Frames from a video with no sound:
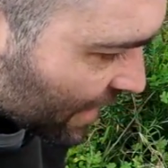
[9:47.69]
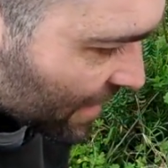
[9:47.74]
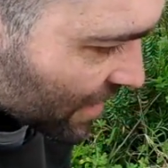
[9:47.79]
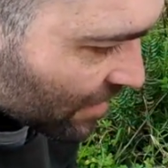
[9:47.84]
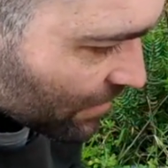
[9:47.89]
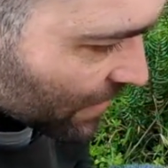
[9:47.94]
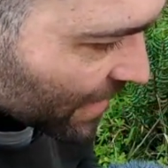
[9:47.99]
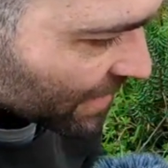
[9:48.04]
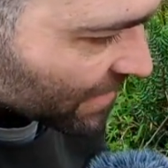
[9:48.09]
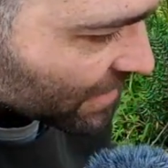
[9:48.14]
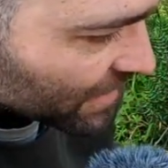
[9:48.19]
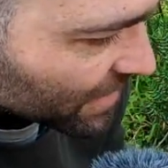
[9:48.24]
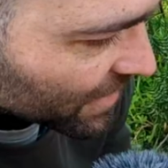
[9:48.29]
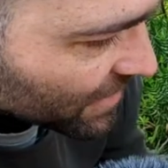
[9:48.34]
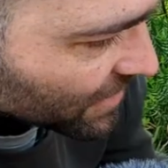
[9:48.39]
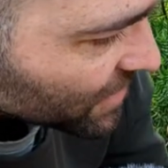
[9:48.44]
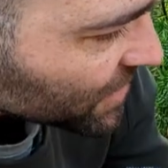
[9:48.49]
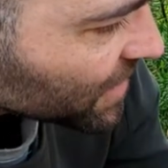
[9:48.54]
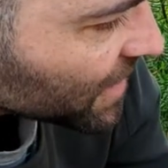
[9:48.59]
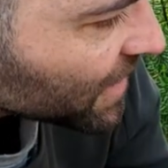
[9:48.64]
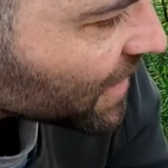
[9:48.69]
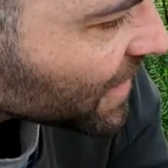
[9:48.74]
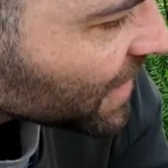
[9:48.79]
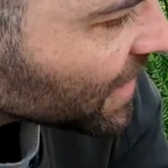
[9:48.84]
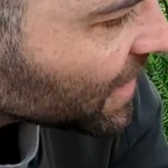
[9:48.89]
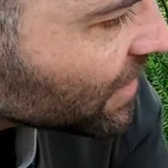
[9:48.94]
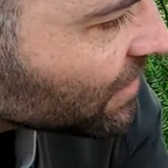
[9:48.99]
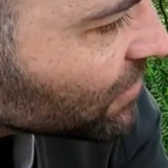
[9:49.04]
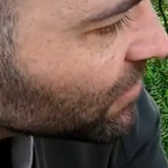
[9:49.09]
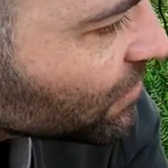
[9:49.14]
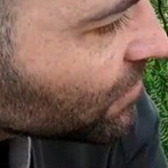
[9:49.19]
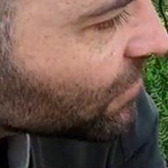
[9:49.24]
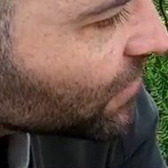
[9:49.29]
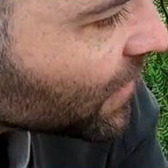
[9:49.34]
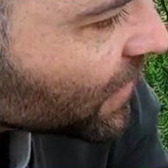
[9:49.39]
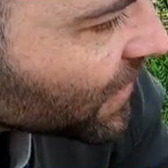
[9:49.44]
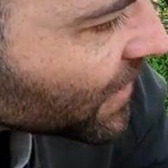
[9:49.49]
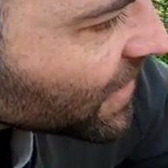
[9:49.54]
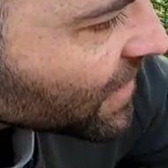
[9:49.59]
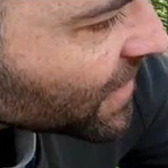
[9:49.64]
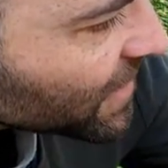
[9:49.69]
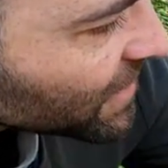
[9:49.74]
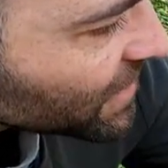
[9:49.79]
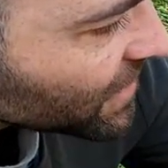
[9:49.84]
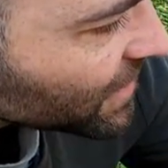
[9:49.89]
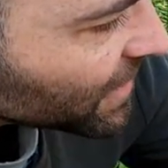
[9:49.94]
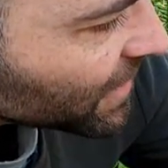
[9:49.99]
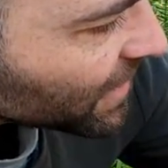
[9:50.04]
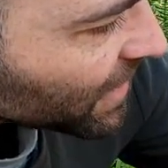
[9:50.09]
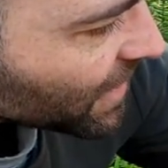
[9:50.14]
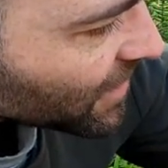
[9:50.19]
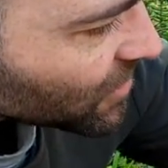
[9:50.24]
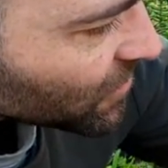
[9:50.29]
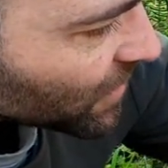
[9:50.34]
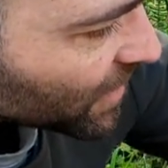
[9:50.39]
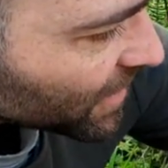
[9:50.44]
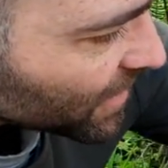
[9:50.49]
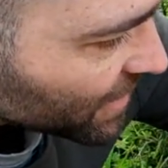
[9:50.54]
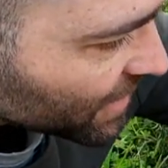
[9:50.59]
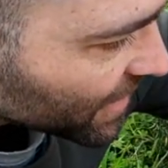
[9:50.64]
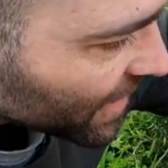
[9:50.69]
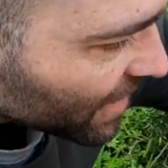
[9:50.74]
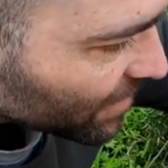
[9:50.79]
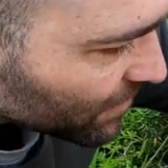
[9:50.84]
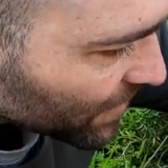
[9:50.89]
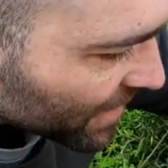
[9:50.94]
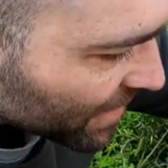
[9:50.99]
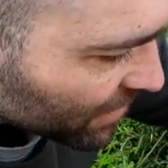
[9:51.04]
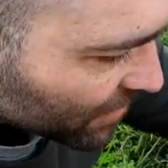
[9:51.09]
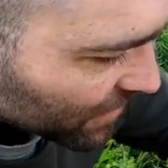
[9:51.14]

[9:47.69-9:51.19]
Now you can bet that the stick here with this linear actuator, that'd be